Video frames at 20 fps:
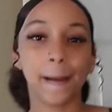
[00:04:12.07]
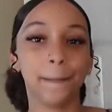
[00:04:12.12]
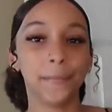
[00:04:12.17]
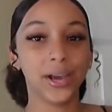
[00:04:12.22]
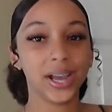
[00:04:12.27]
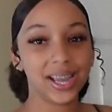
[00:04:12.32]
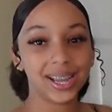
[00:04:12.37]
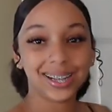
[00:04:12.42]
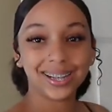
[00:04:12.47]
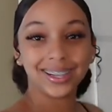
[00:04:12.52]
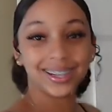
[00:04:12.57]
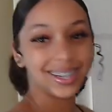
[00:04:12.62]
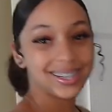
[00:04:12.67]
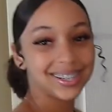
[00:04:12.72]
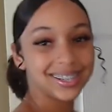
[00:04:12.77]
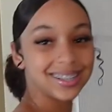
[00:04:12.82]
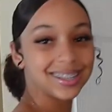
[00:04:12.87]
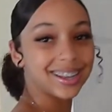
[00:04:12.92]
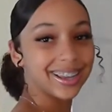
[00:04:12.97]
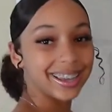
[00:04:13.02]
But it
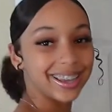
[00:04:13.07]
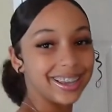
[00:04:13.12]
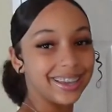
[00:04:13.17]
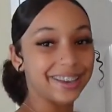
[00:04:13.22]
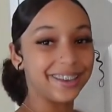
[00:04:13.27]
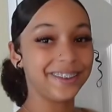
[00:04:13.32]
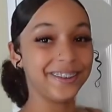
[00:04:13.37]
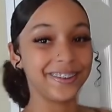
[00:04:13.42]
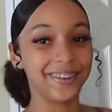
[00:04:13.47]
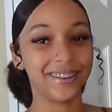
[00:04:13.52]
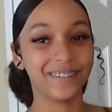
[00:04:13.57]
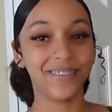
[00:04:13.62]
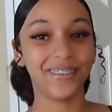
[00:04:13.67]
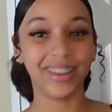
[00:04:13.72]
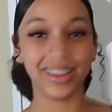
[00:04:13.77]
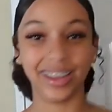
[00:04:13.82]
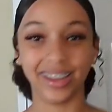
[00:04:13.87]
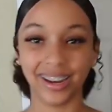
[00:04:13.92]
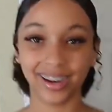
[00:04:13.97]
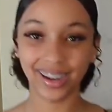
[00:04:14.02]
does look cute. I
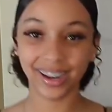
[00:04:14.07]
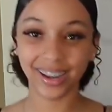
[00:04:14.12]
mean,